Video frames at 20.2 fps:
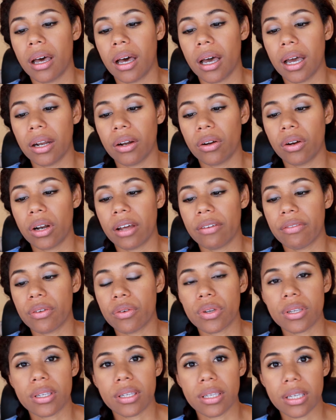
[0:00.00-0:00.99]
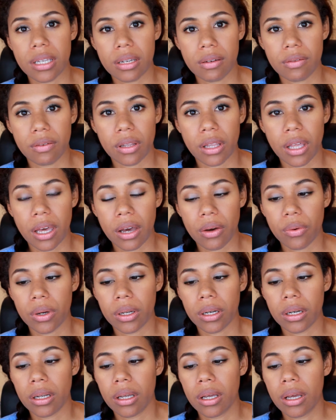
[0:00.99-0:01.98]
I don't have the receipt for that
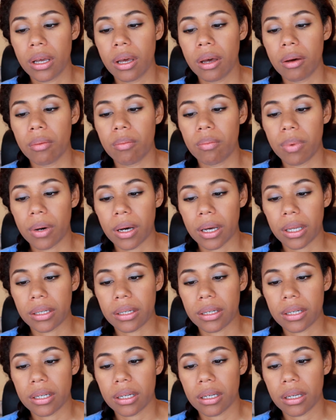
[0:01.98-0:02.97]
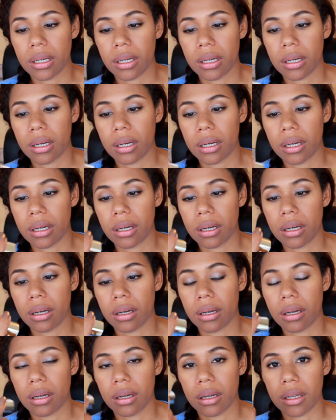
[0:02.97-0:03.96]
one, but
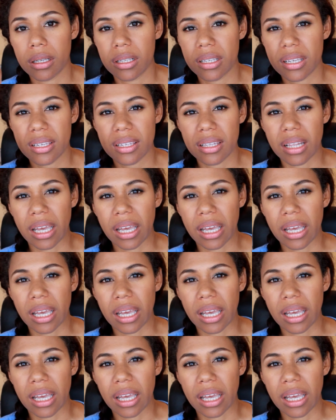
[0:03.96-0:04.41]
it says